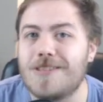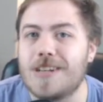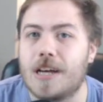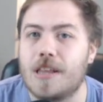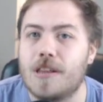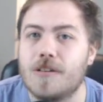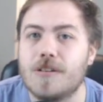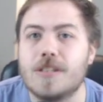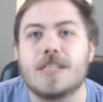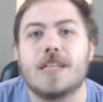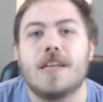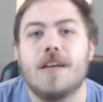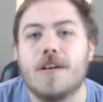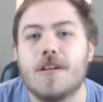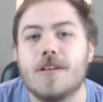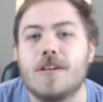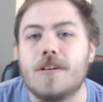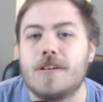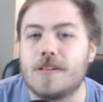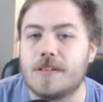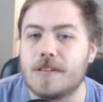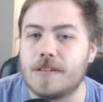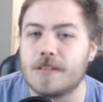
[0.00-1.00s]
On those kill
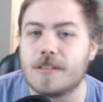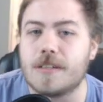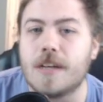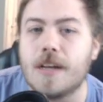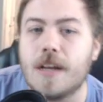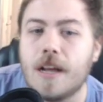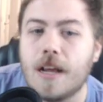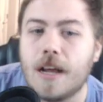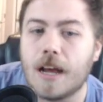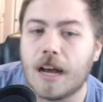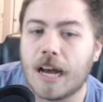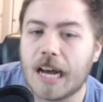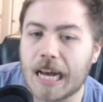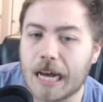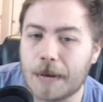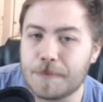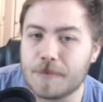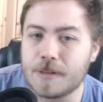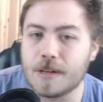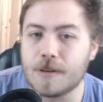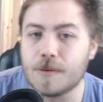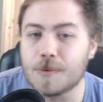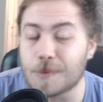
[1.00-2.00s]
turns,
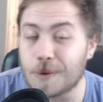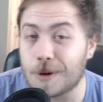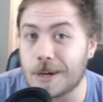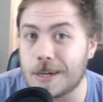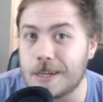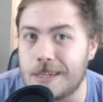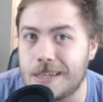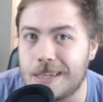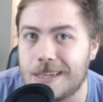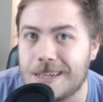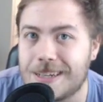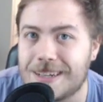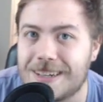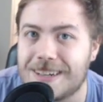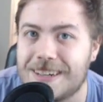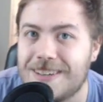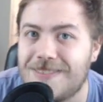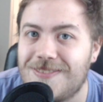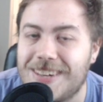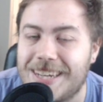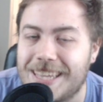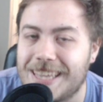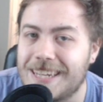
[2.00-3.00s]
opting 1
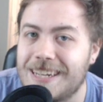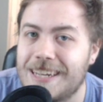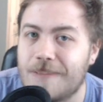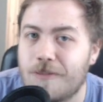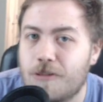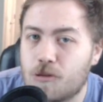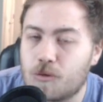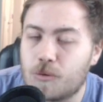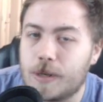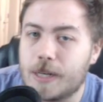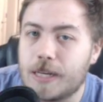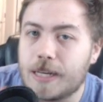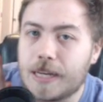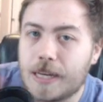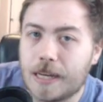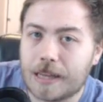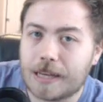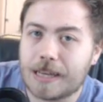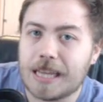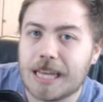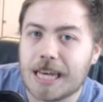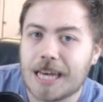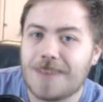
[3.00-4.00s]
could mean the difference between
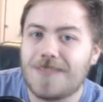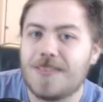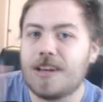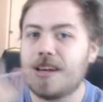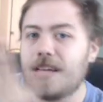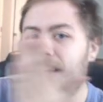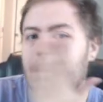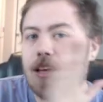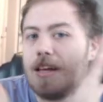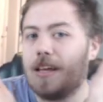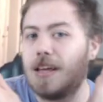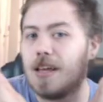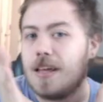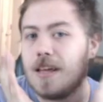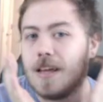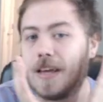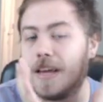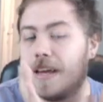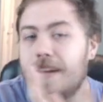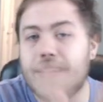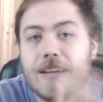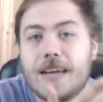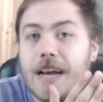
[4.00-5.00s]
killing them
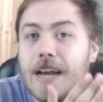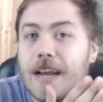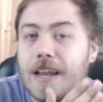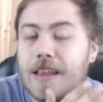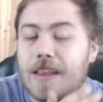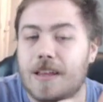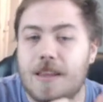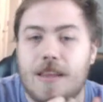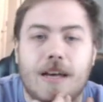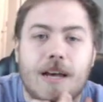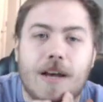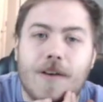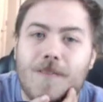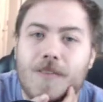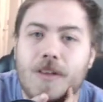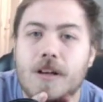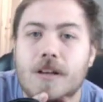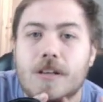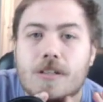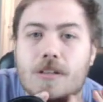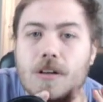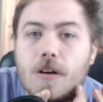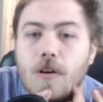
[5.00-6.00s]
and not killing them.
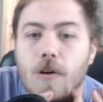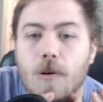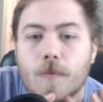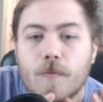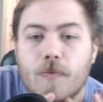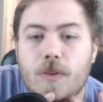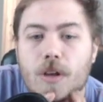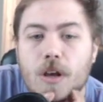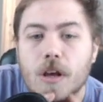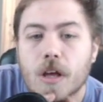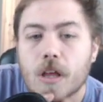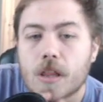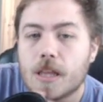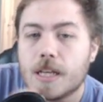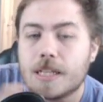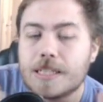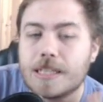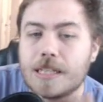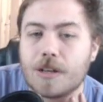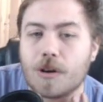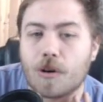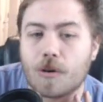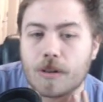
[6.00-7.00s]
So this is
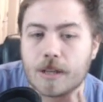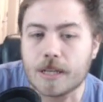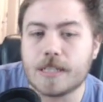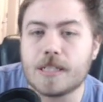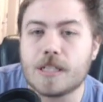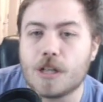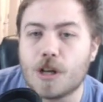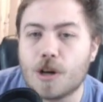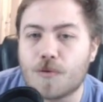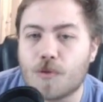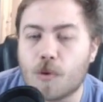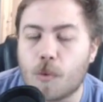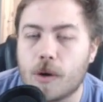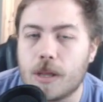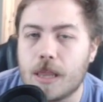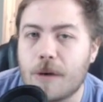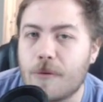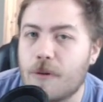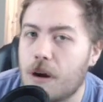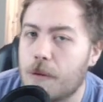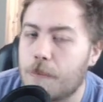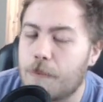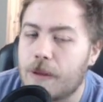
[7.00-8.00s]
the only 0 for 1 that
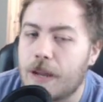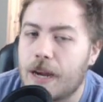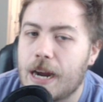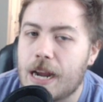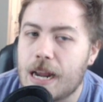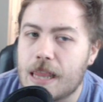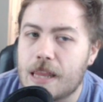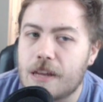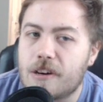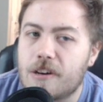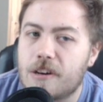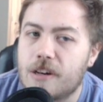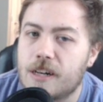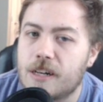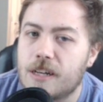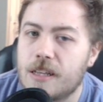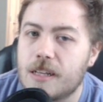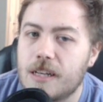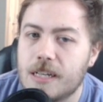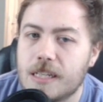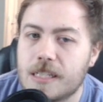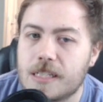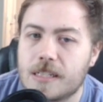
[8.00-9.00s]
we are playing in the current
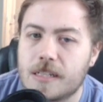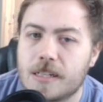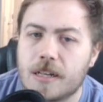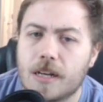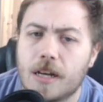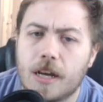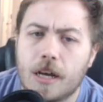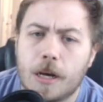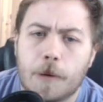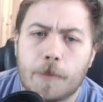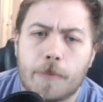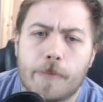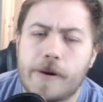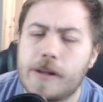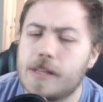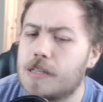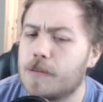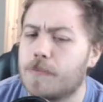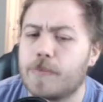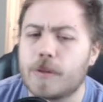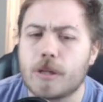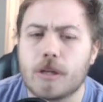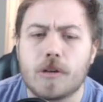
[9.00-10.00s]
list, but it's
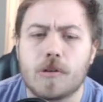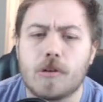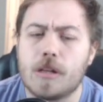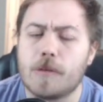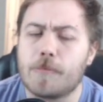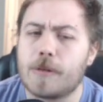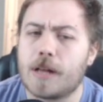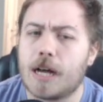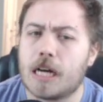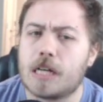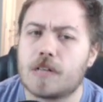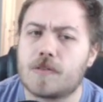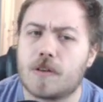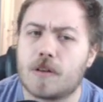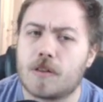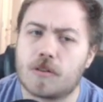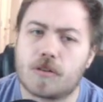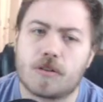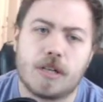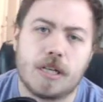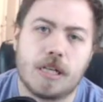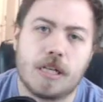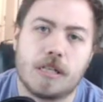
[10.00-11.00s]
a blue that blocks for
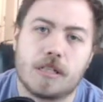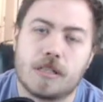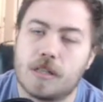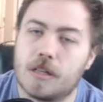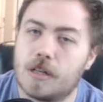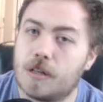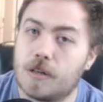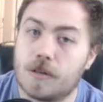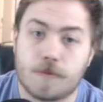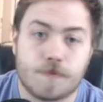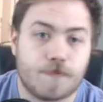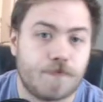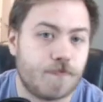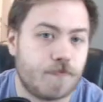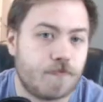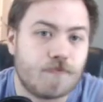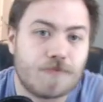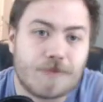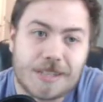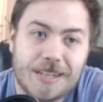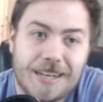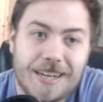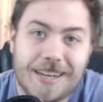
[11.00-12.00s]
3, so
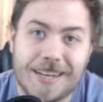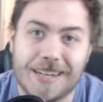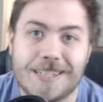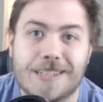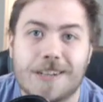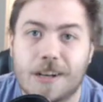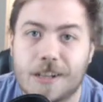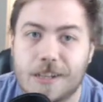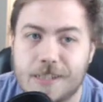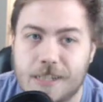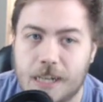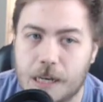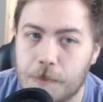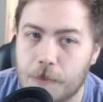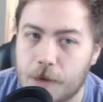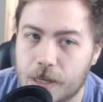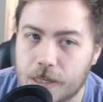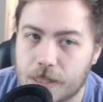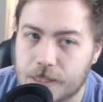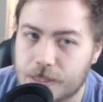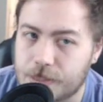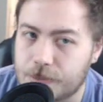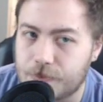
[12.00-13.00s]
it hits all the check
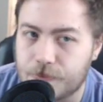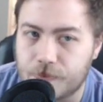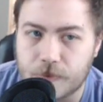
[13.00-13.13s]
marks.